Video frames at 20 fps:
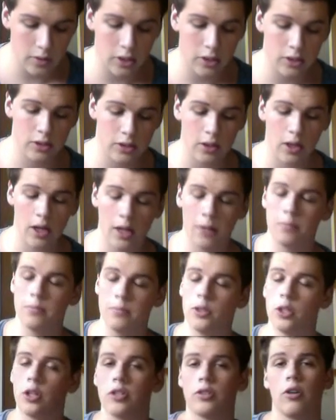So I'm
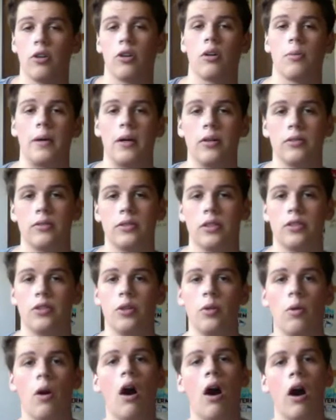going to talk about the
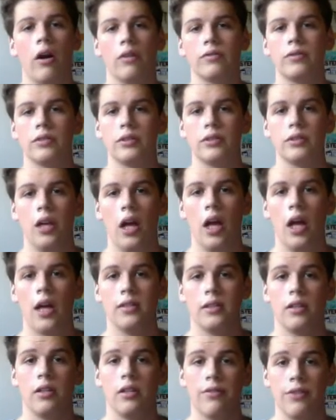two halves
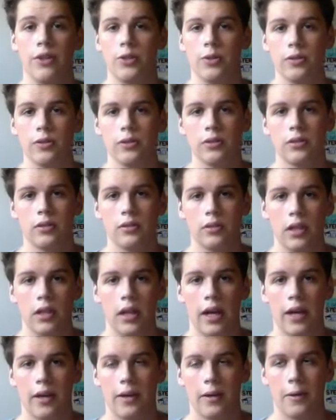as individuals,
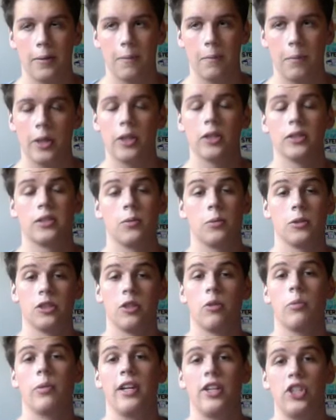because there were
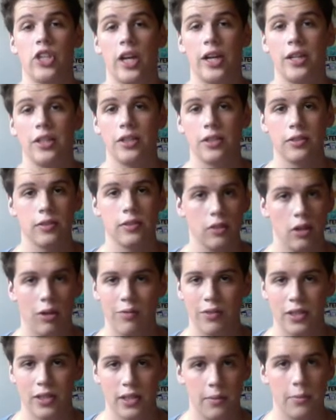so many changes,
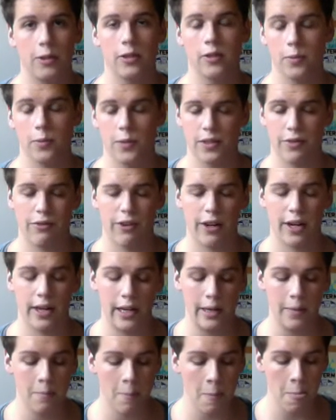obviously, because it was a
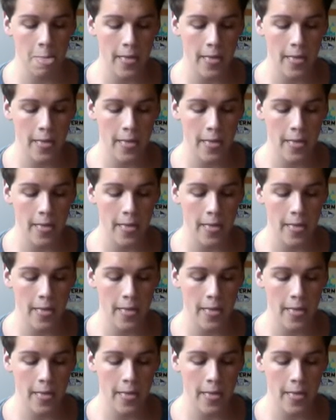friendly.